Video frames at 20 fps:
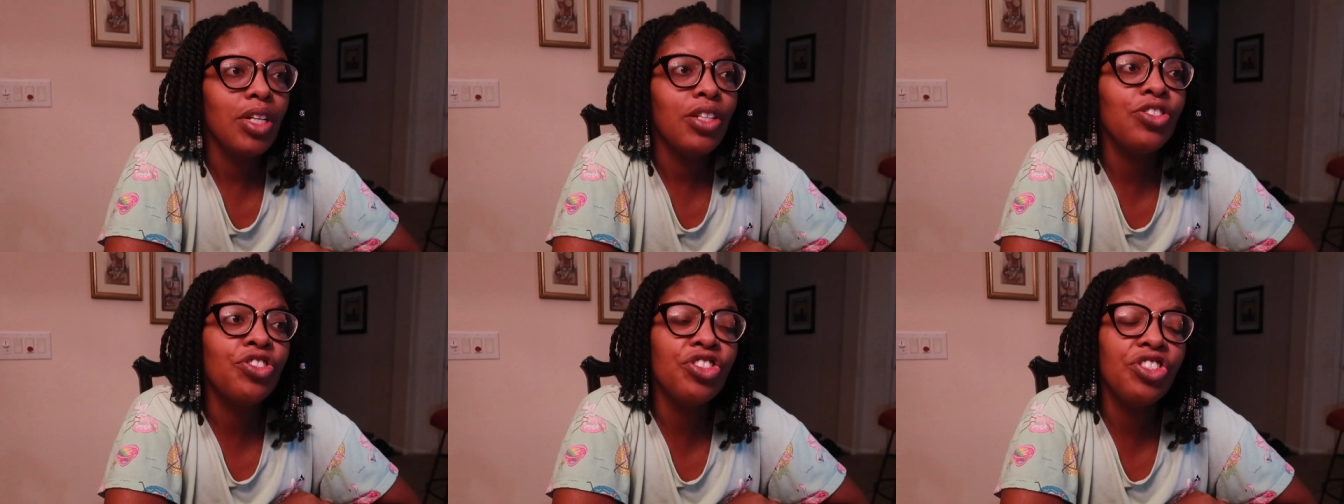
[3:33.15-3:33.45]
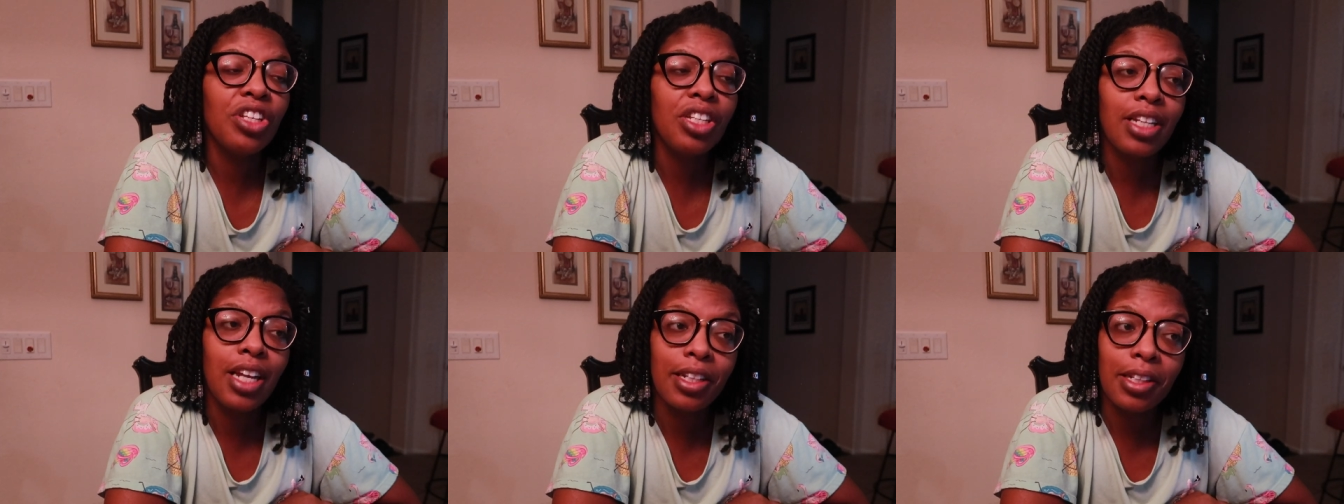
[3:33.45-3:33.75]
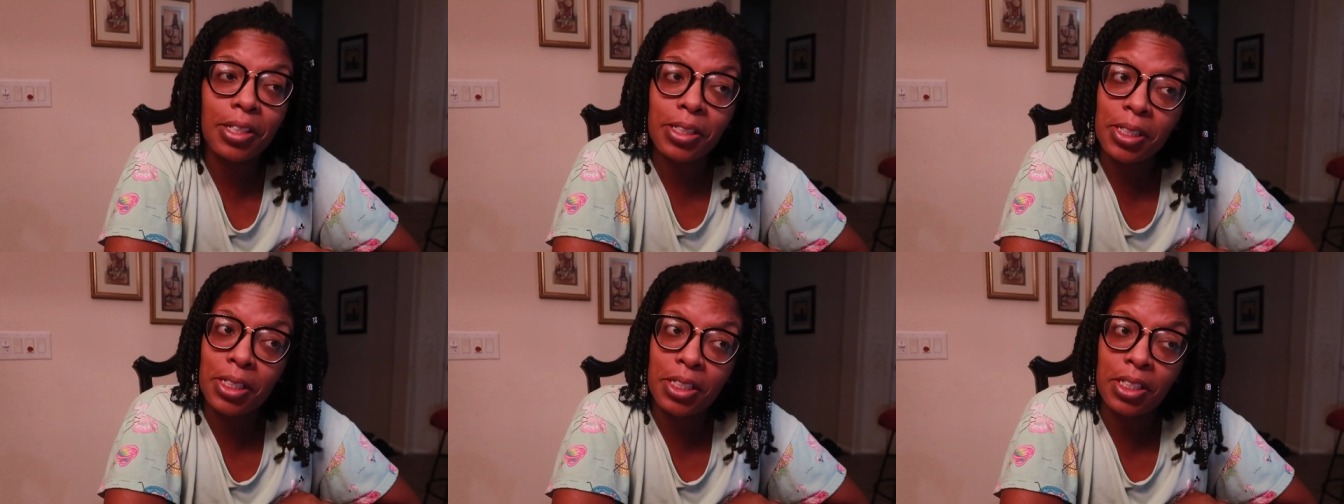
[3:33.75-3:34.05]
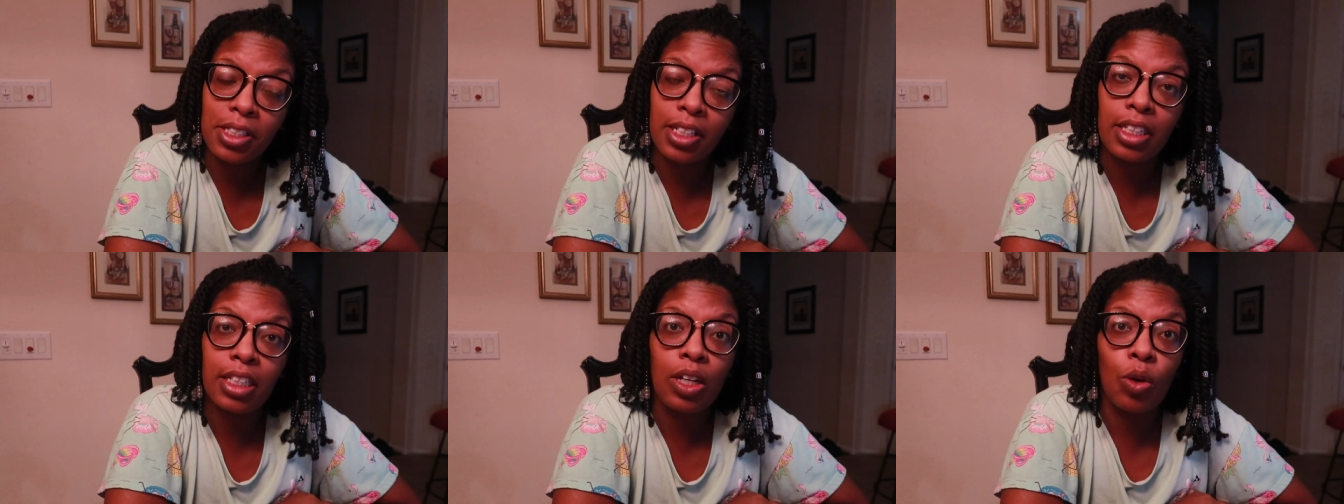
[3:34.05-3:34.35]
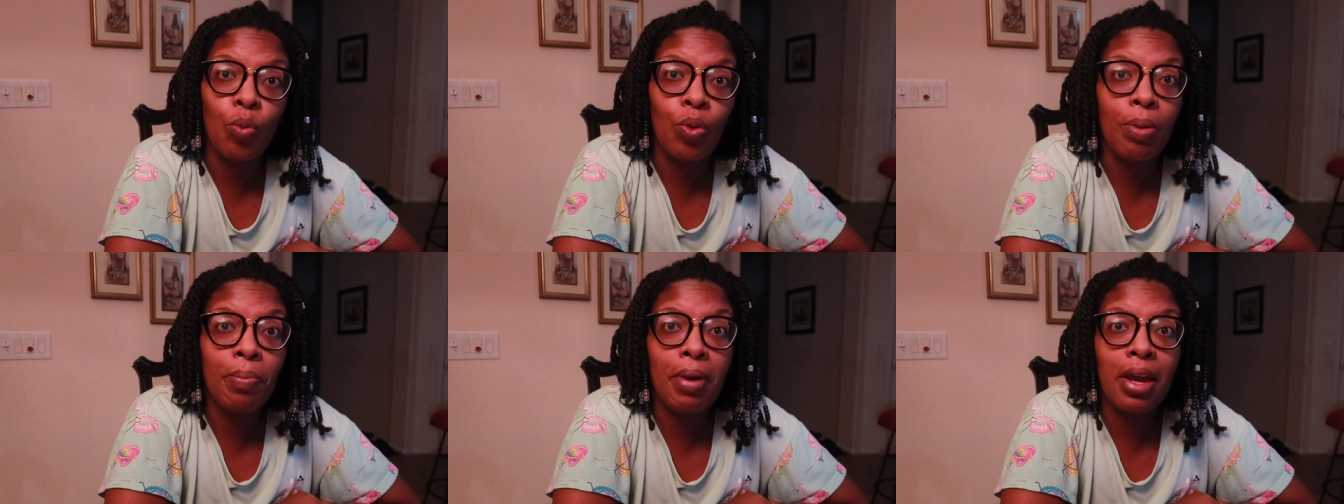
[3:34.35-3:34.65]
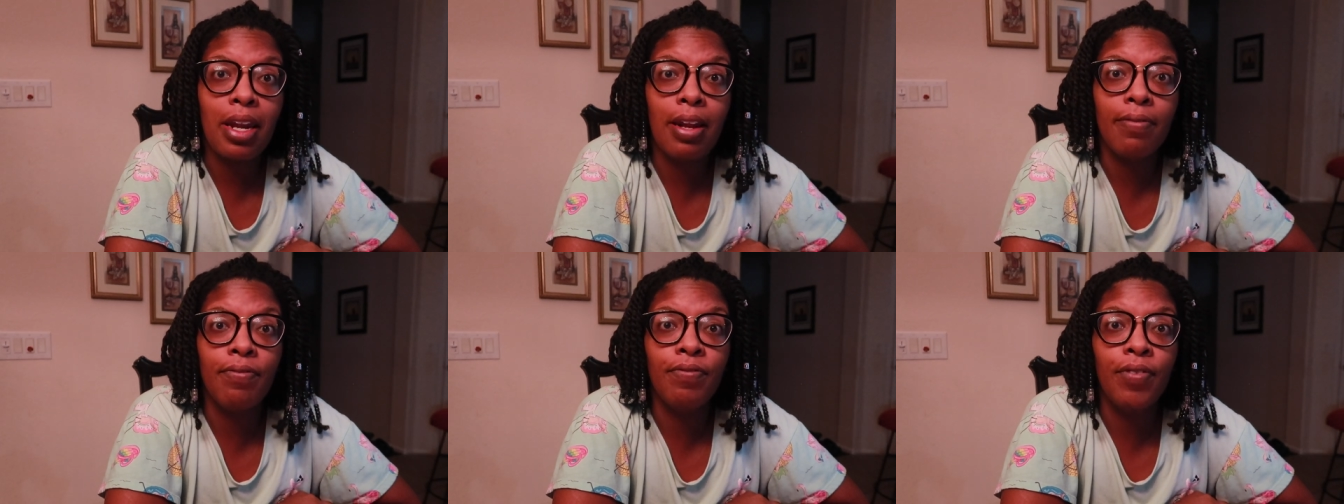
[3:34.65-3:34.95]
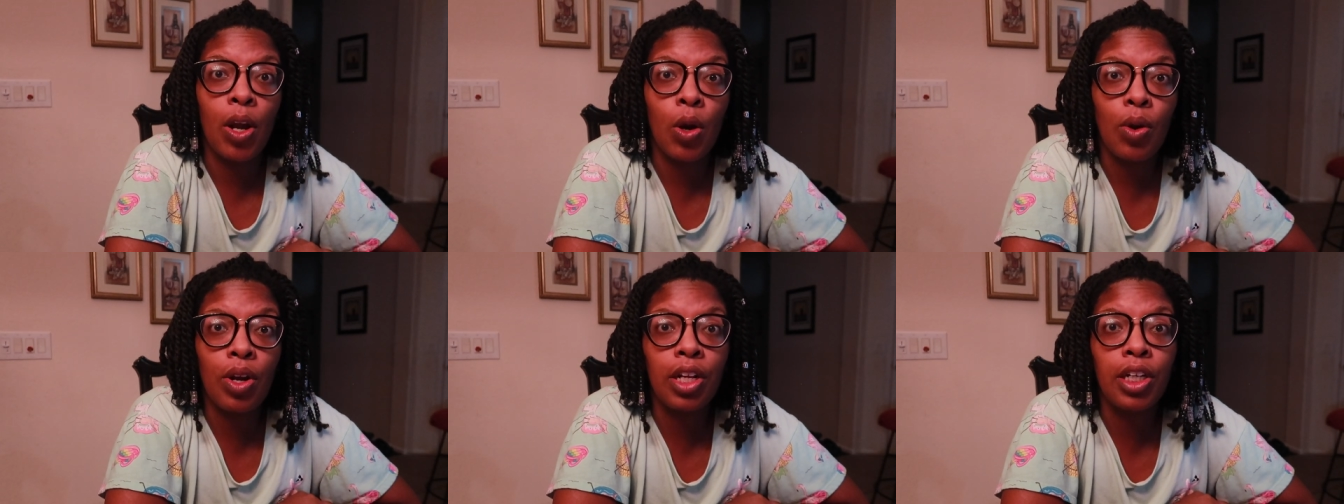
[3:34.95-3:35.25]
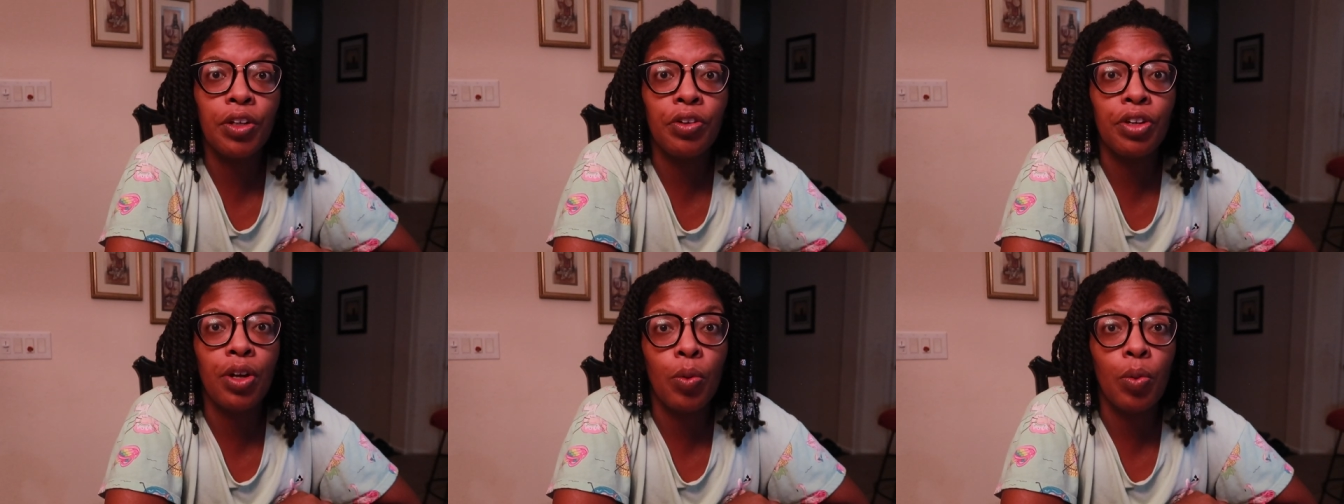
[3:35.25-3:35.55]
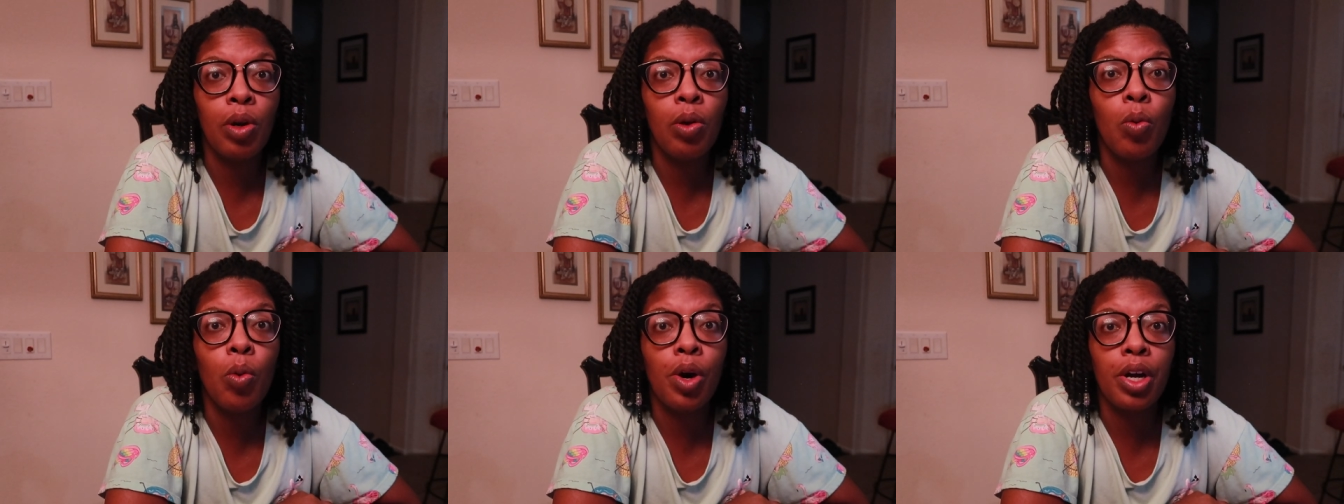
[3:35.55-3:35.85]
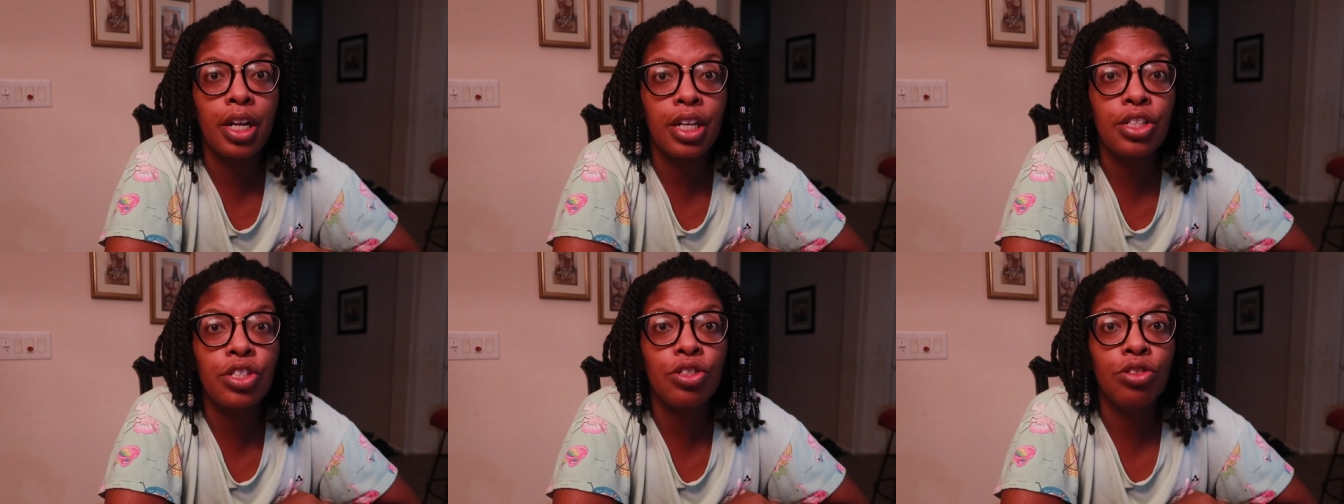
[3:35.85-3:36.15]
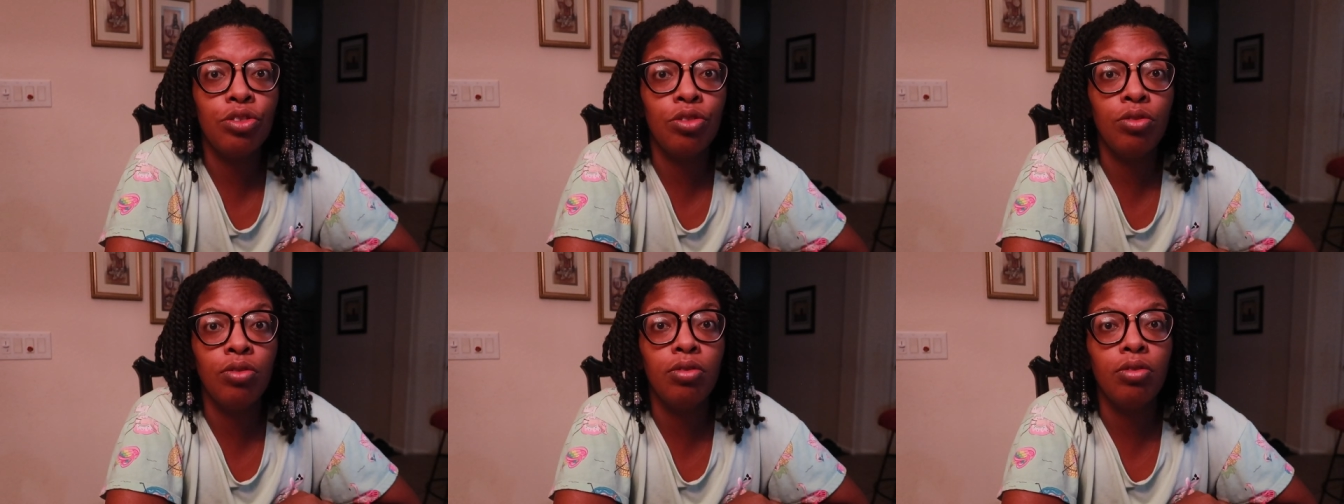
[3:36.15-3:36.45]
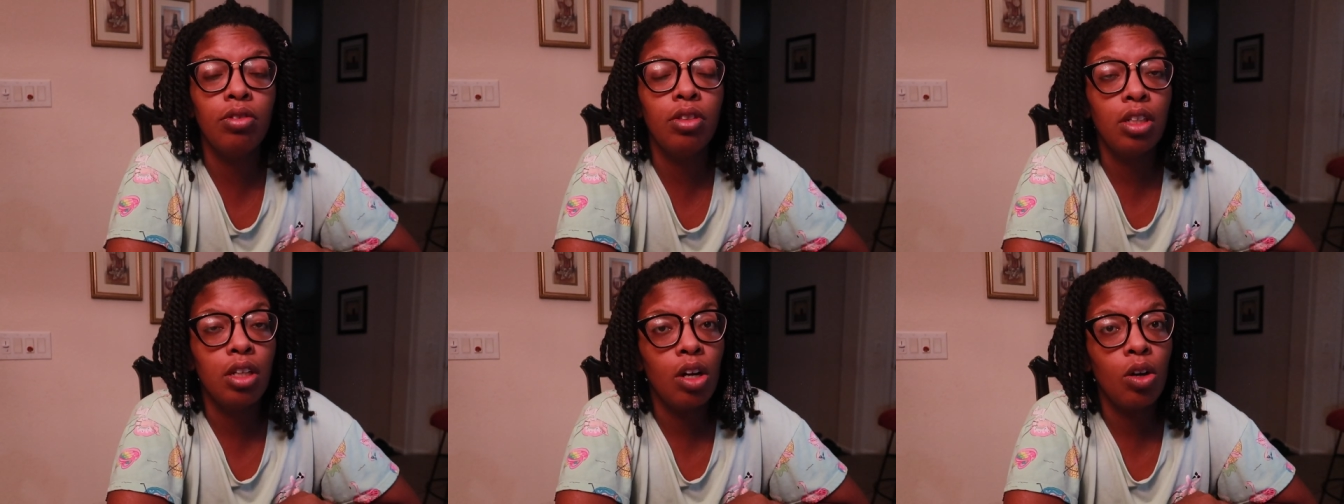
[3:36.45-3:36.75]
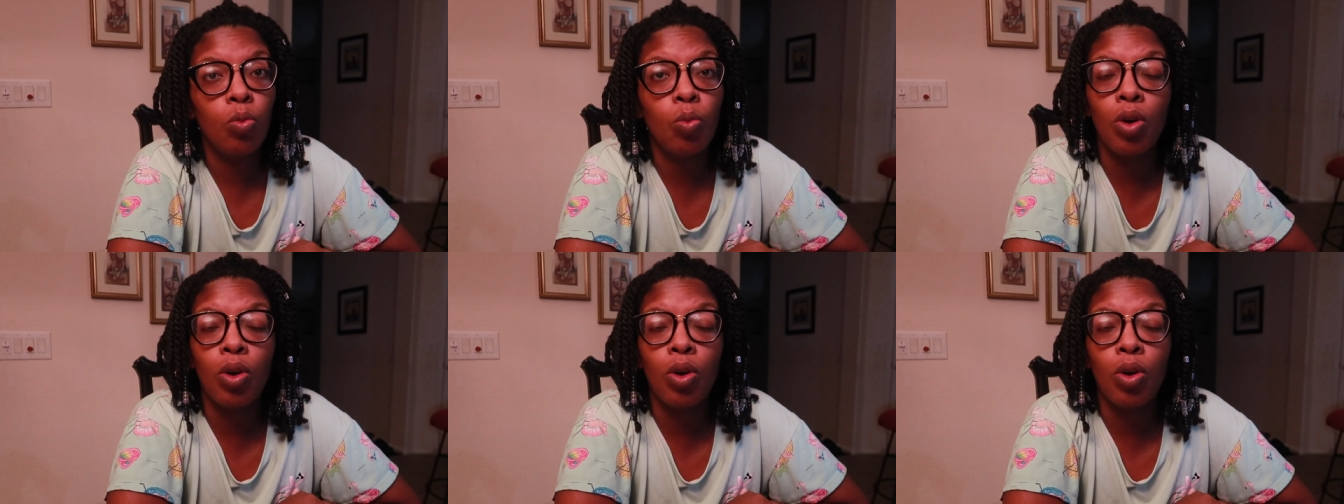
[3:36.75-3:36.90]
She's another sister. Look, we made it very clear that we wanted to you know